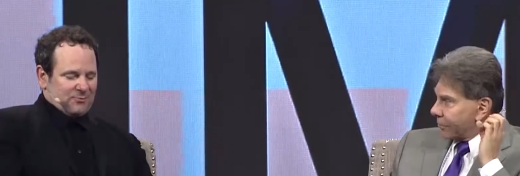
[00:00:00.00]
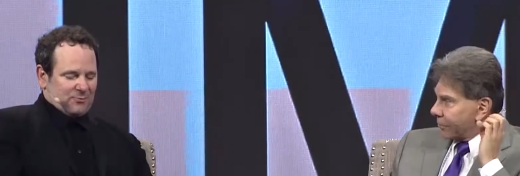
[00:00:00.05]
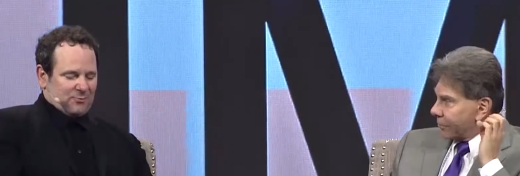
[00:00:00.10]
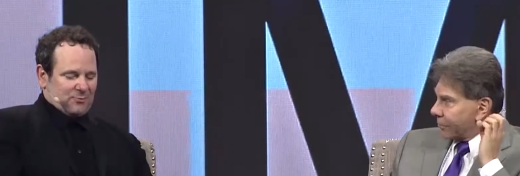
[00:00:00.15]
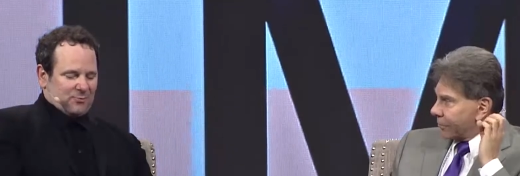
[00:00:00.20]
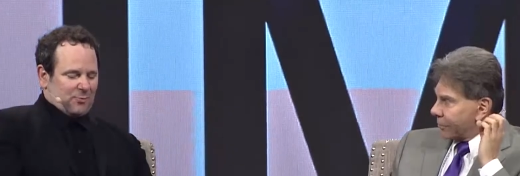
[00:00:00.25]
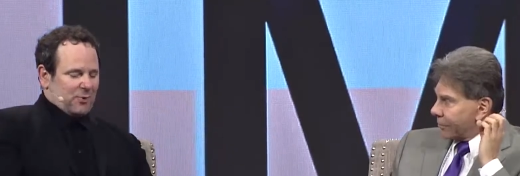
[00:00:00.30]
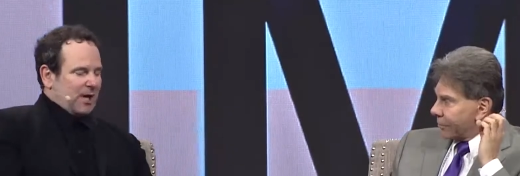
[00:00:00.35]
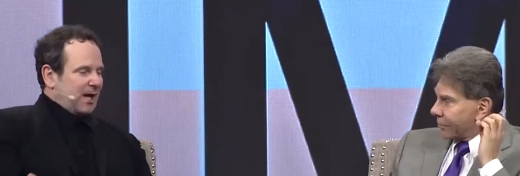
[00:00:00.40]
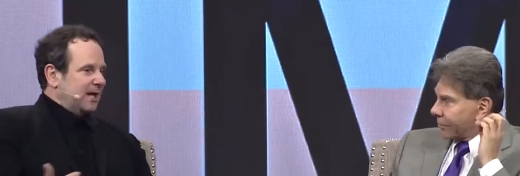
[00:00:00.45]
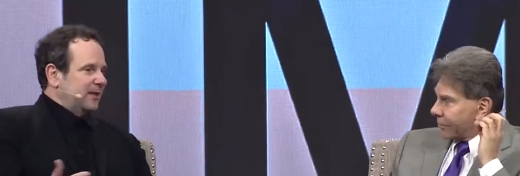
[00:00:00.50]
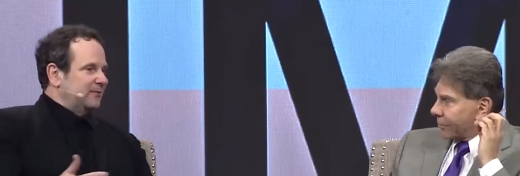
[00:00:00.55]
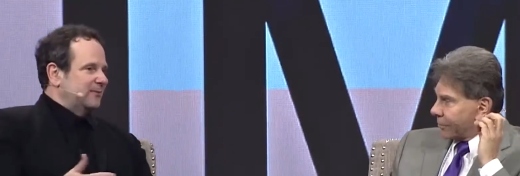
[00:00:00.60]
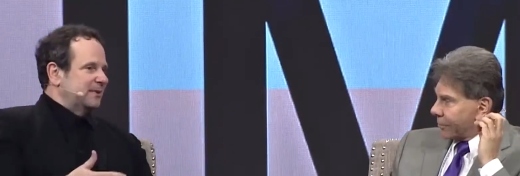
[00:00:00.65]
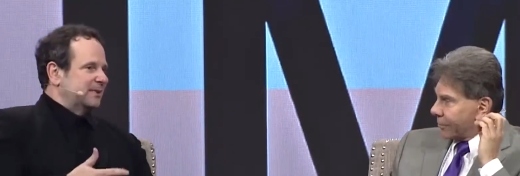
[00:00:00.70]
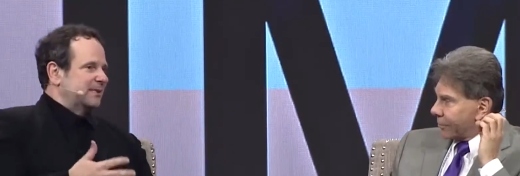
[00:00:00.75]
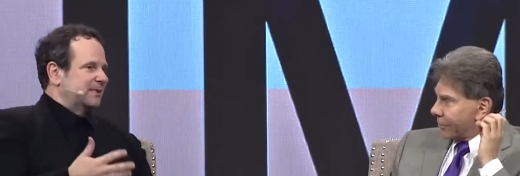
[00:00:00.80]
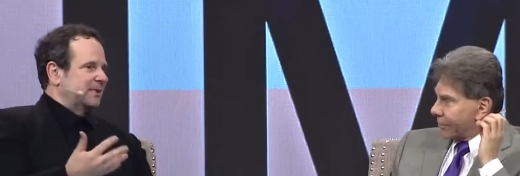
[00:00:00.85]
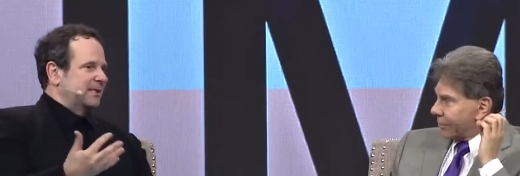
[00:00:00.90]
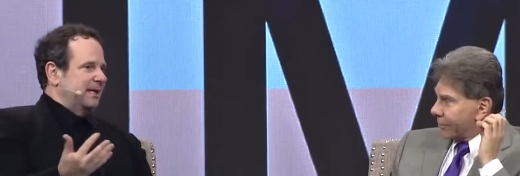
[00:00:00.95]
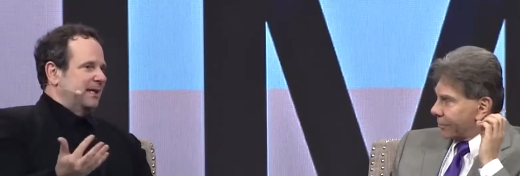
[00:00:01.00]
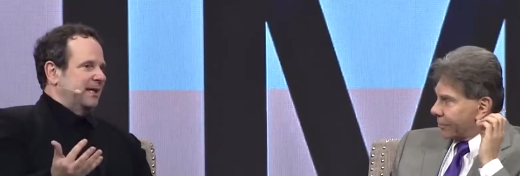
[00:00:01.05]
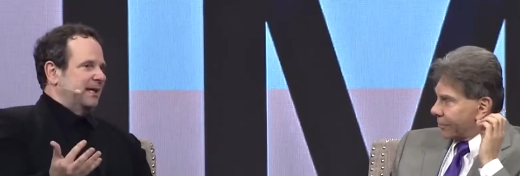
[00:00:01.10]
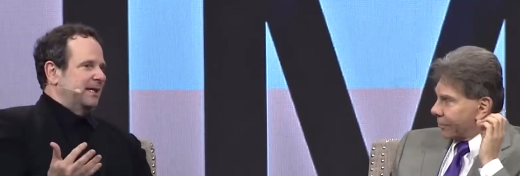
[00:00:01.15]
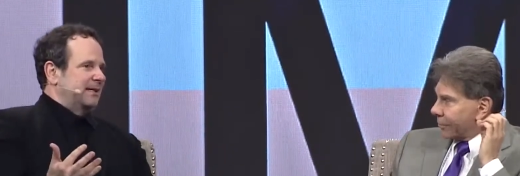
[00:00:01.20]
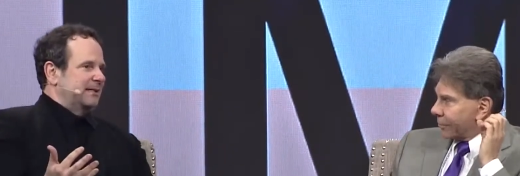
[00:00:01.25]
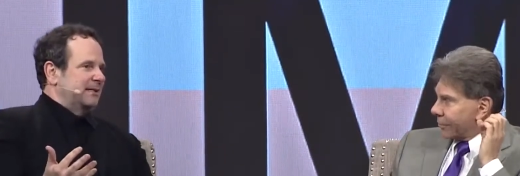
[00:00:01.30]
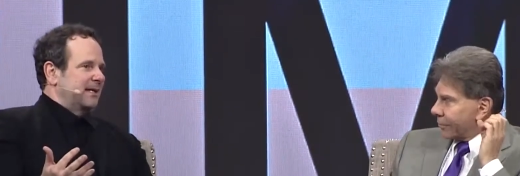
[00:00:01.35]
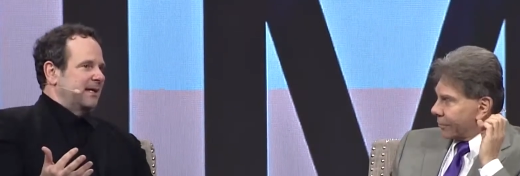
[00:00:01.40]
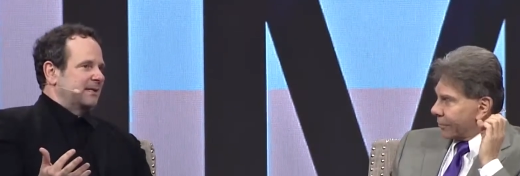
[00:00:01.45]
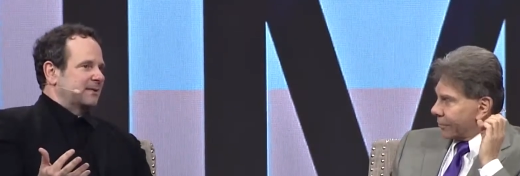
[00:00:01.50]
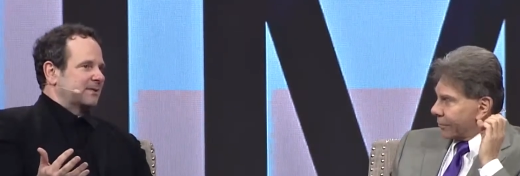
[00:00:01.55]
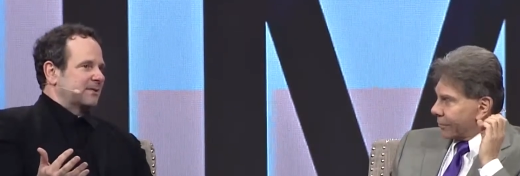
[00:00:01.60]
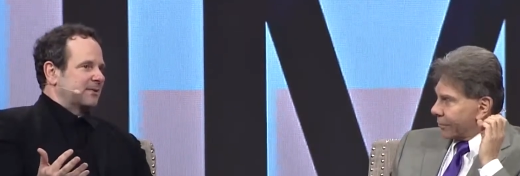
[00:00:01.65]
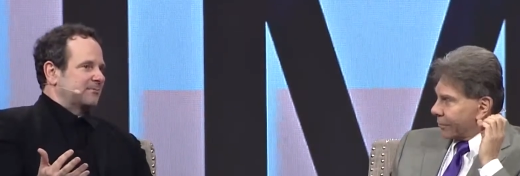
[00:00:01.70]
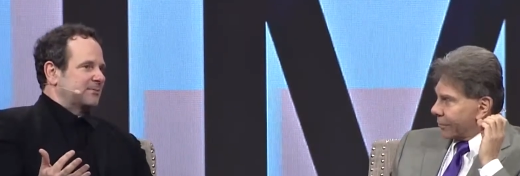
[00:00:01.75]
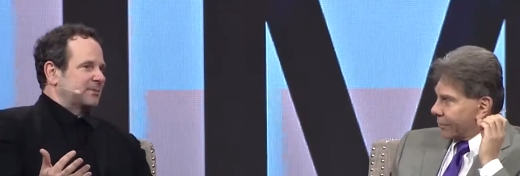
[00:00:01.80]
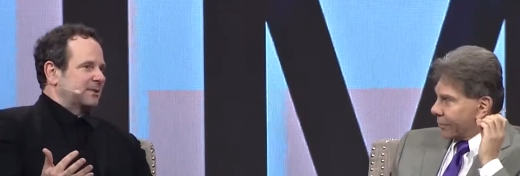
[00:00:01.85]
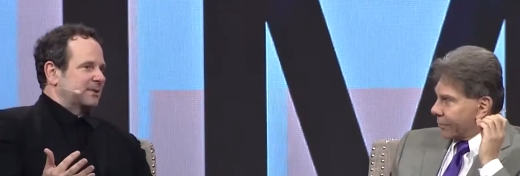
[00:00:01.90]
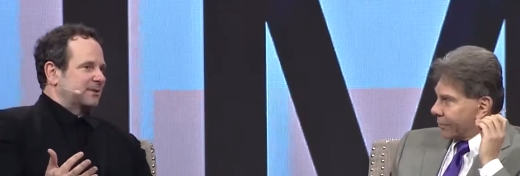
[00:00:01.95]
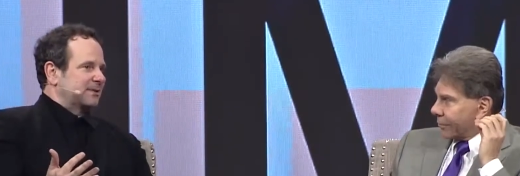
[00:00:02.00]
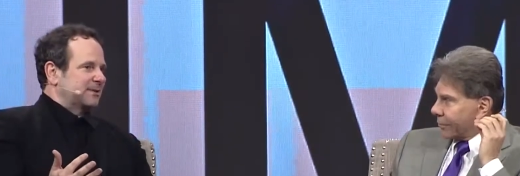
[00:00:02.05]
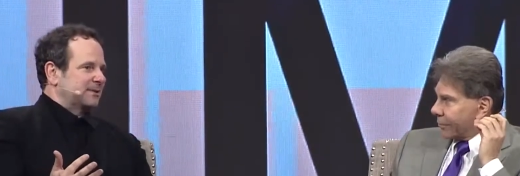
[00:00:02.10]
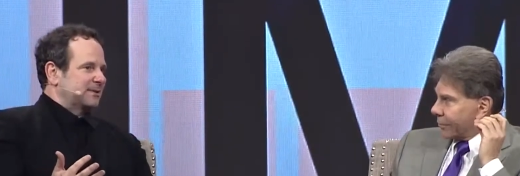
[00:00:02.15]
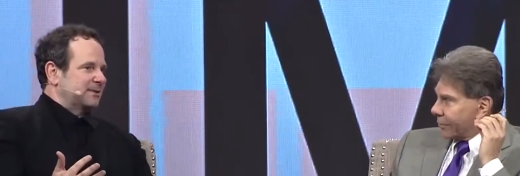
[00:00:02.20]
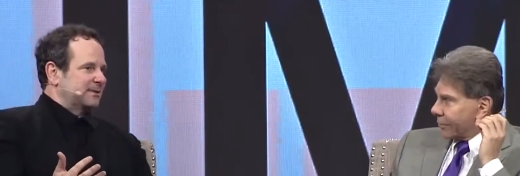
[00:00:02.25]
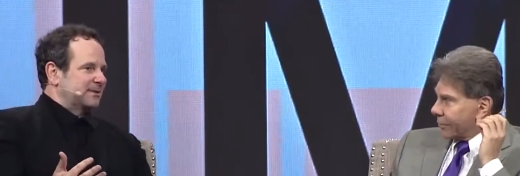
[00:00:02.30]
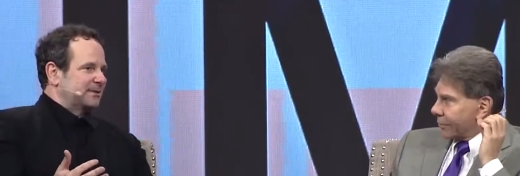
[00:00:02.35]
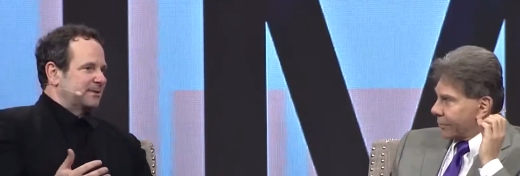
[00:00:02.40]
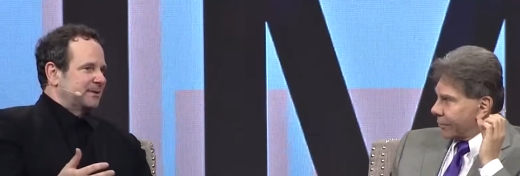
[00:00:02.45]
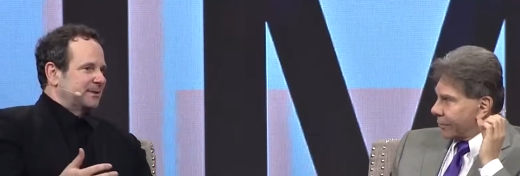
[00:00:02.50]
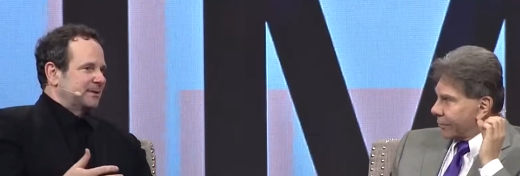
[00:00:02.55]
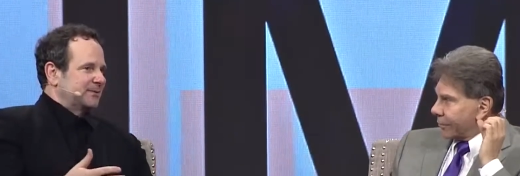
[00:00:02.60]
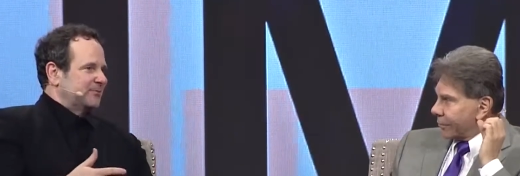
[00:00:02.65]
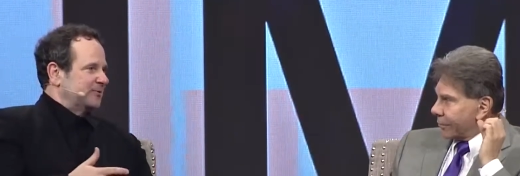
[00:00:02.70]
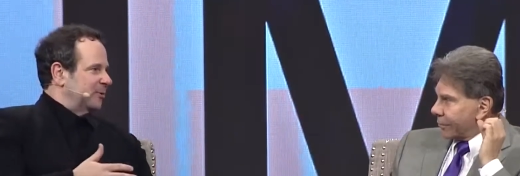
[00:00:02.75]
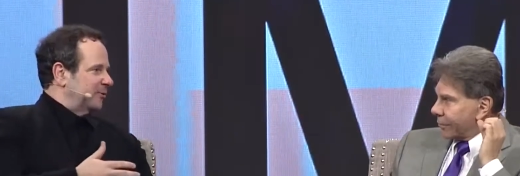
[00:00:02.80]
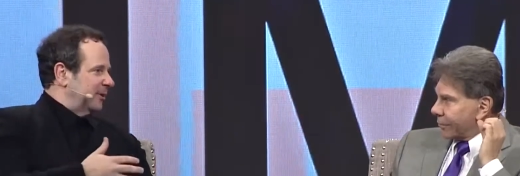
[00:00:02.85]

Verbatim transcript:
Speaker 1: Why was the ad not subject to what